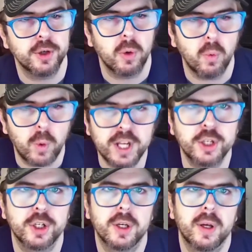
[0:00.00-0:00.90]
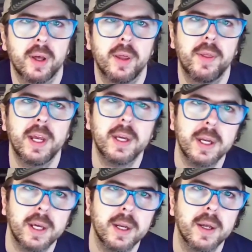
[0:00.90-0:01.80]
to know which
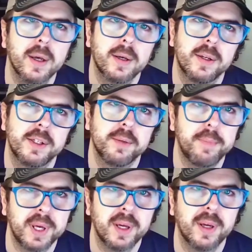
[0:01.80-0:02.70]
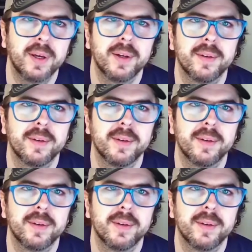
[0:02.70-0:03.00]
they need to be.